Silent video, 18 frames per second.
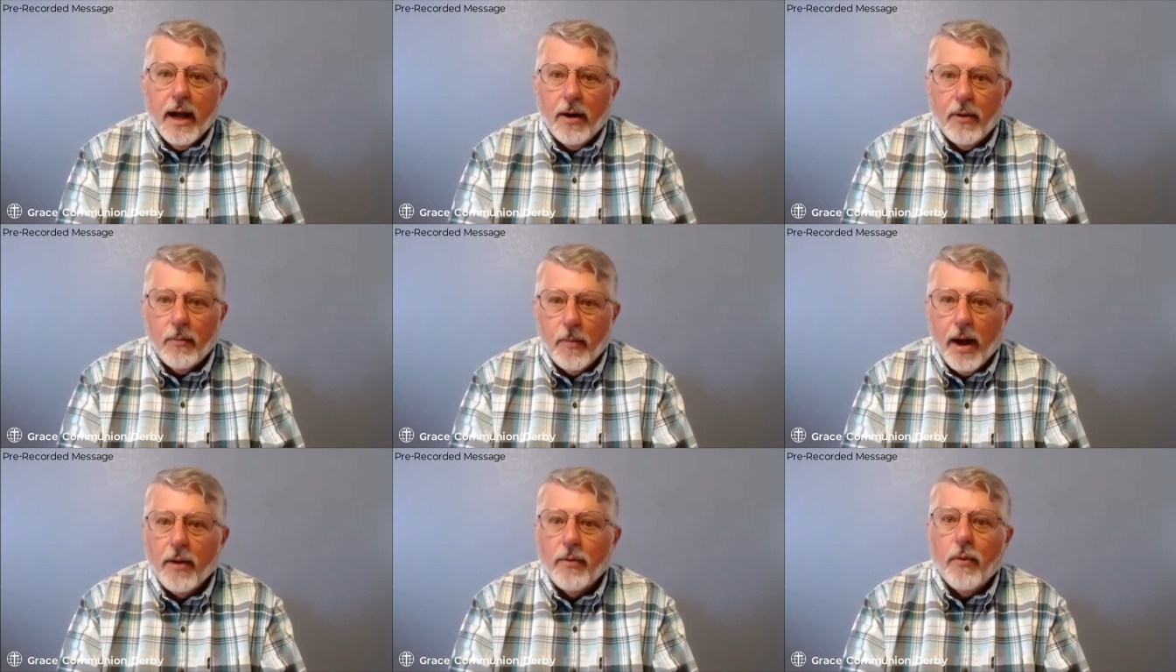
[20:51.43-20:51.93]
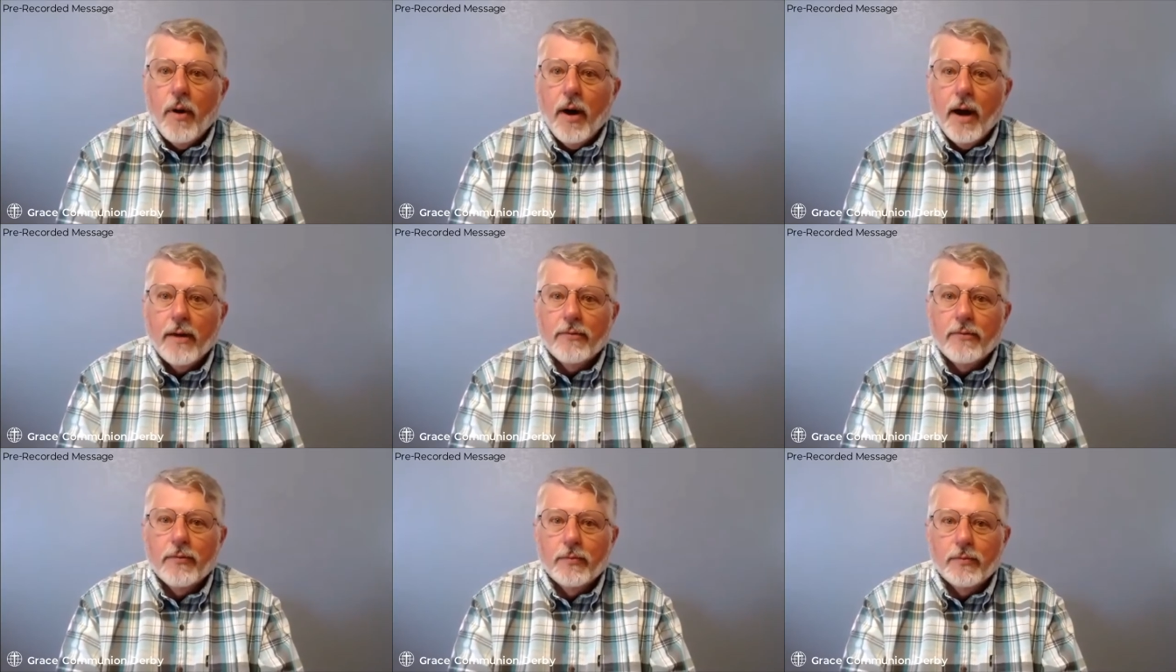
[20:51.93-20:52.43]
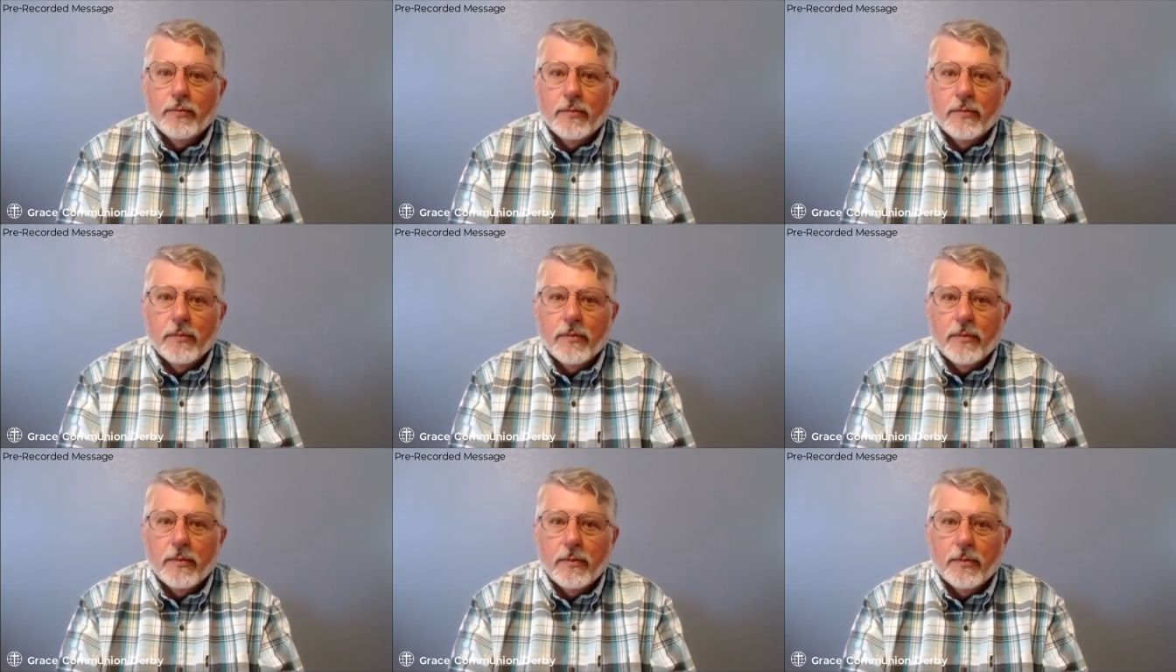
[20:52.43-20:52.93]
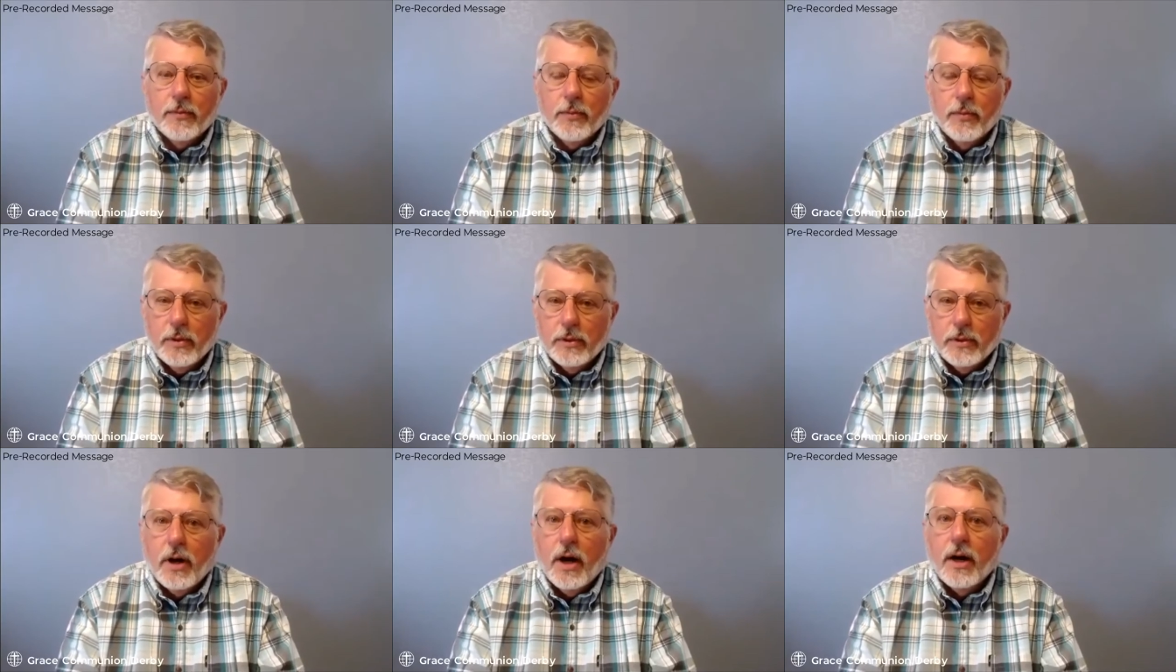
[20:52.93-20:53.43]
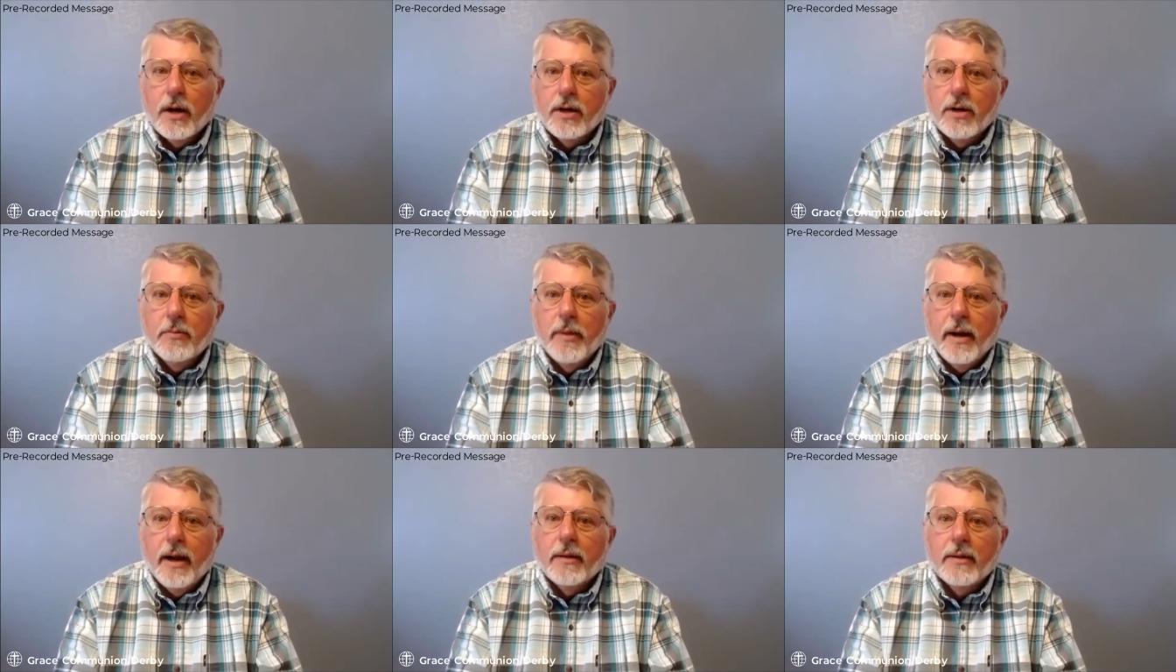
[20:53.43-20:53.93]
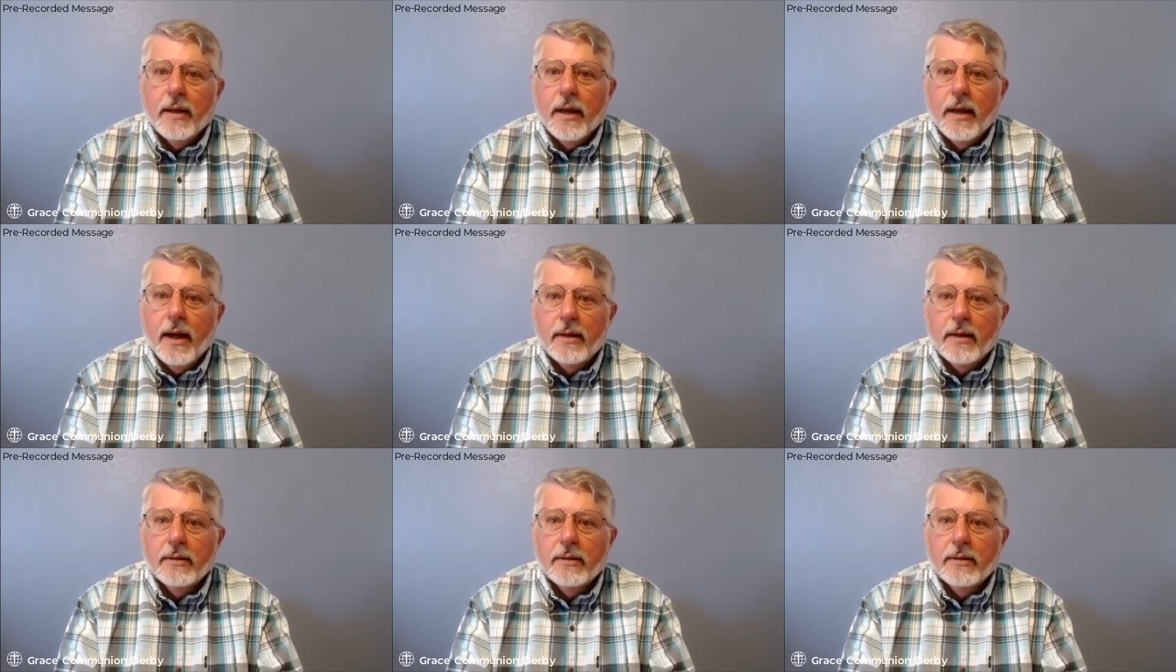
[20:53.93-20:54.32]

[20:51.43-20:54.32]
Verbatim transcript: my wife would talk about that.